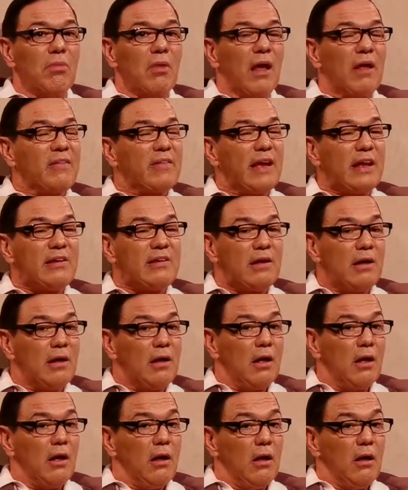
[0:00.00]
I said,
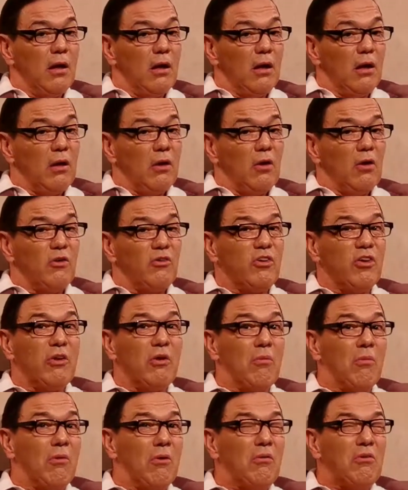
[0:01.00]
do you
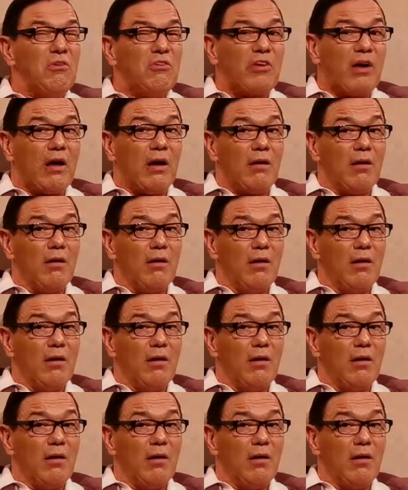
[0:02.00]
wonder?